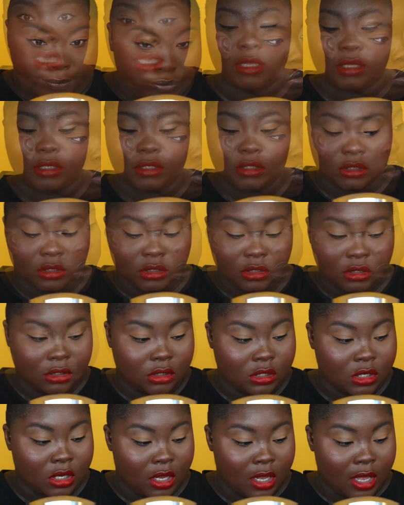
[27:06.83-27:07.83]

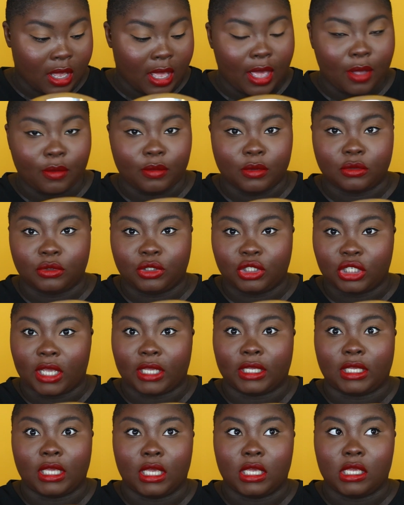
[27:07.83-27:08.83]
and I will
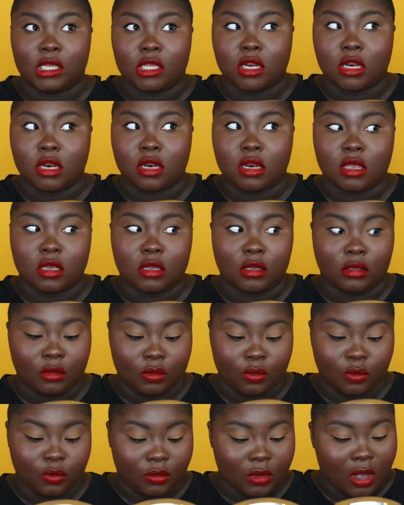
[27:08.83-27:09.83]
check in
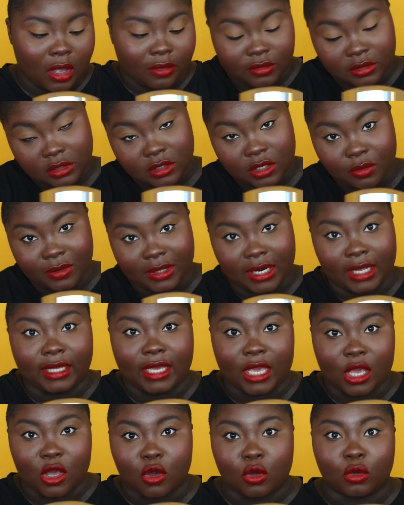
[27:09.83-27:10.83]
obviously when I
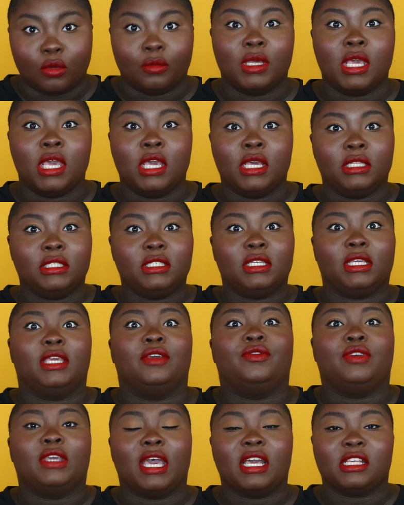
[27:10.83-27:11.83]
get home to
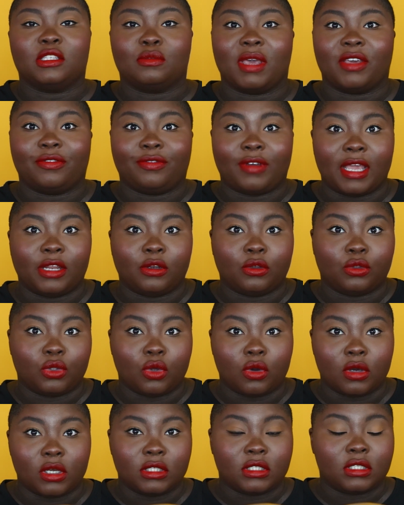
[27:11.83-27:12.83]
give you guys my final
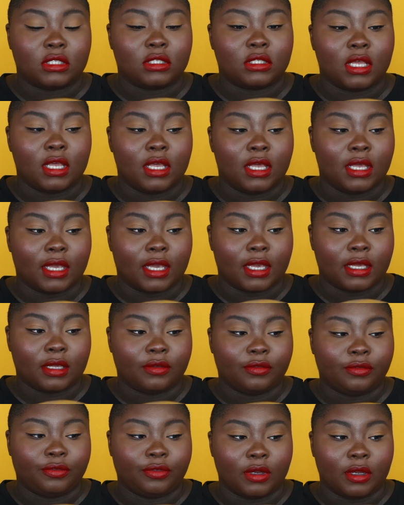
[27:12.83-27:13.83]
thoughts
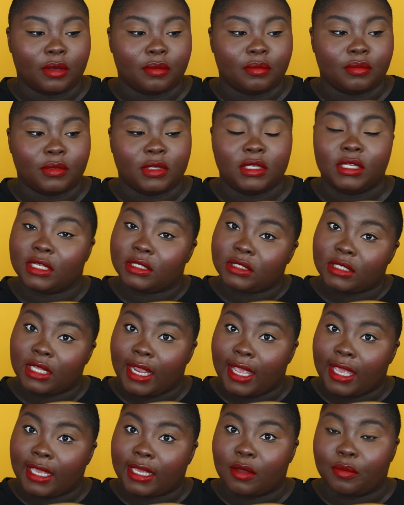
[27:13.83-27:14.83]
from
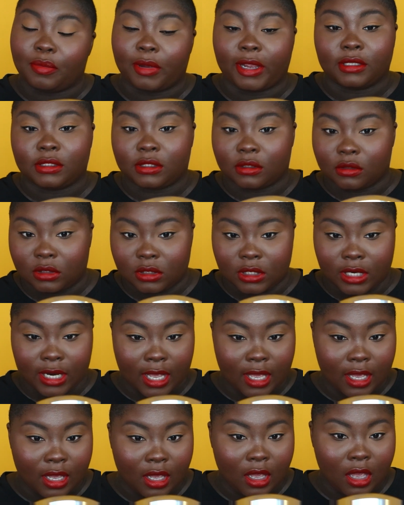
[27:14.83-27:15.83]
yesterday compared to
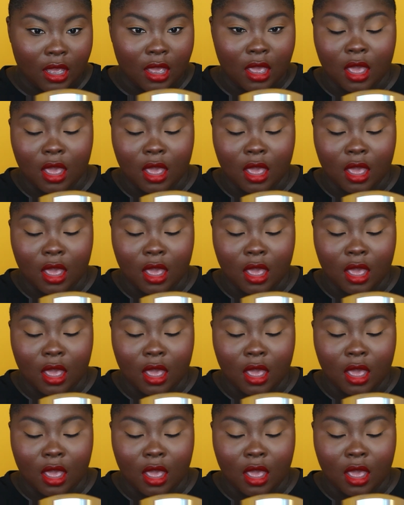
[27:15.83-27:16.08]
today.